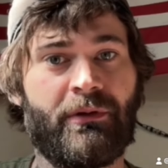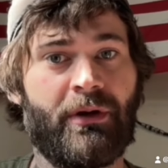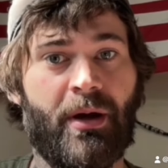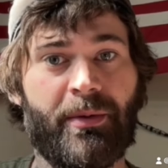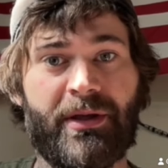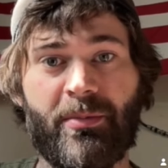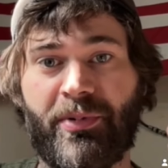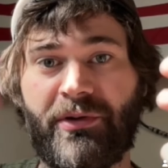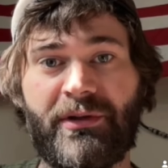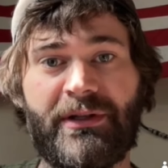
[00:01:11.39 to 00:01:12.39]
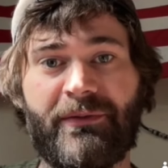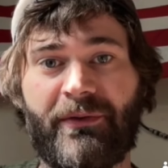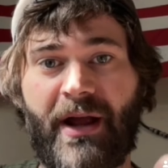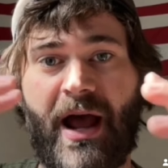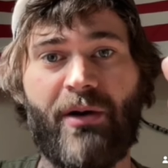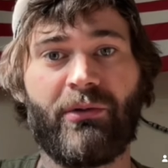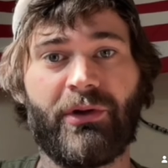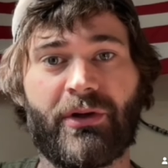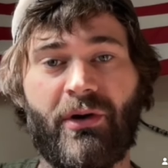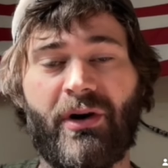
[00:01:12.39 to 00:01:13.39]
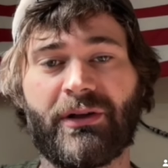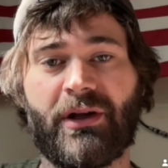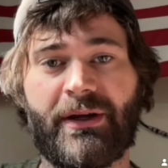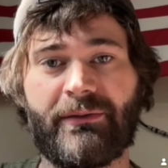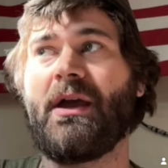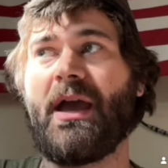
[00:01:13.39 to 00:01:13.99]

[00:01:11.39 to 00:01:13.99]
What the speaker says: a completely different outlook on life.